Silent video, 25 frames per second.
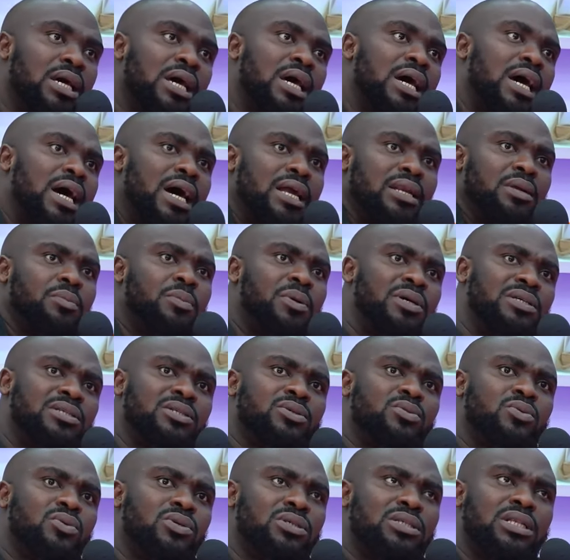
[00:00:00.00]
and the person
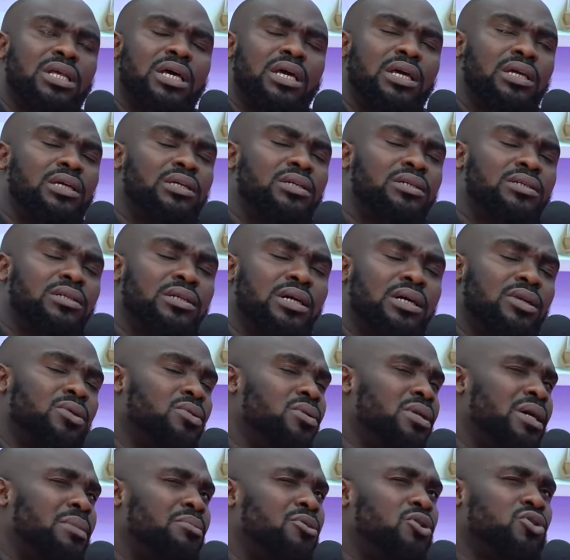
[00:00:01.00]
was like, I don't,
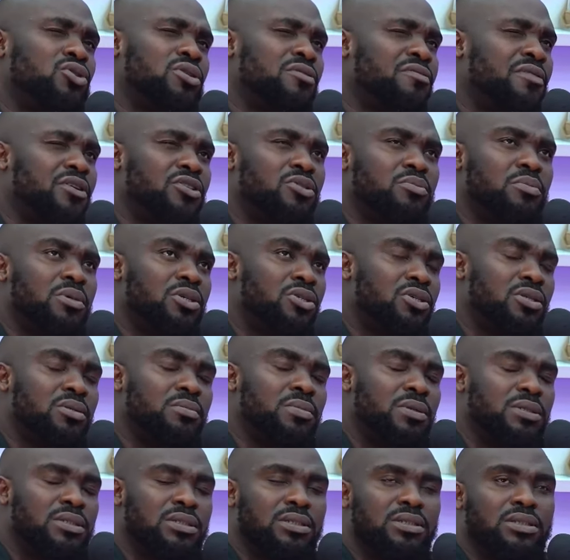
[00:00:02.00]
I'm not sure if I should mention the person.